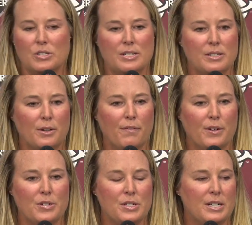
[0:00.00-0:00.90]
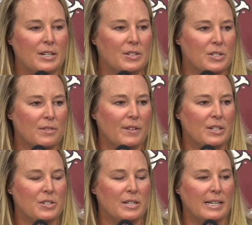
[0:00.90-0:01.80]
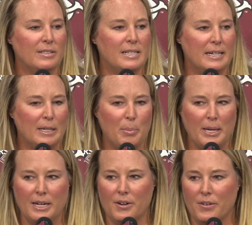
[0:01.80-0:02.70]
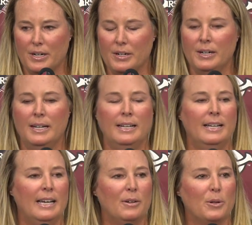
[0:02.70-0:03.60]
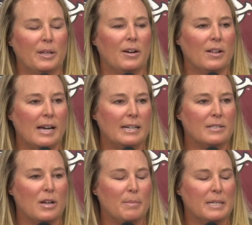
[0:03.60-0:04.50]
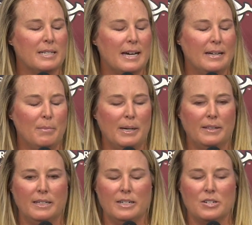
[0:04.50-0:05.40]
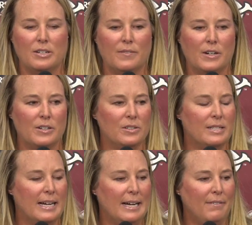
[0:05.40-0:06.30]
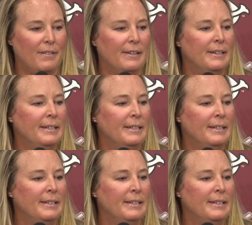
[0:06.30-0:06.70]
She's in her first year and just finished an outstanding playing career at North Carolina. So I'm excited about the addition of our new staff,